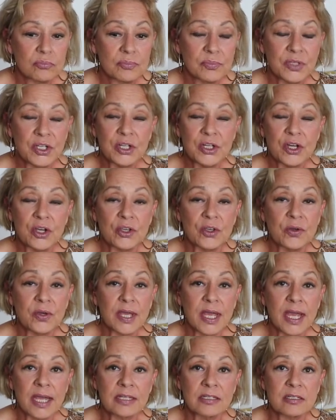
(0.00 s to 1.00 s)
you know, you
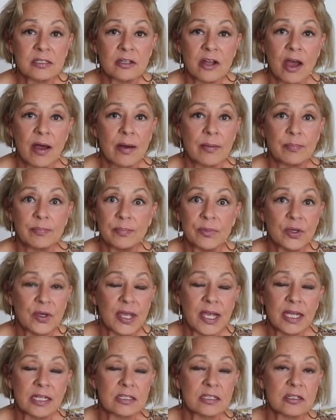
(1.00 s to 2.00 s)
can't stop
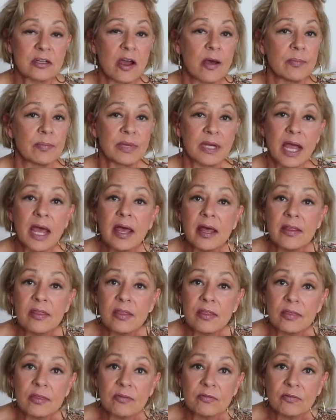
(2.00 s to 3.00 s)

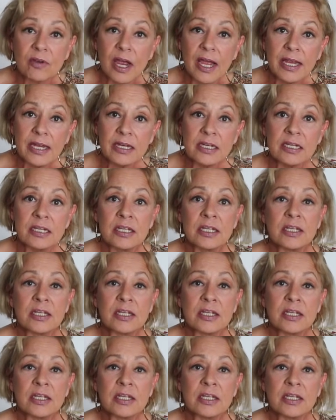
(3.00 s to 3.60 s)
death, right?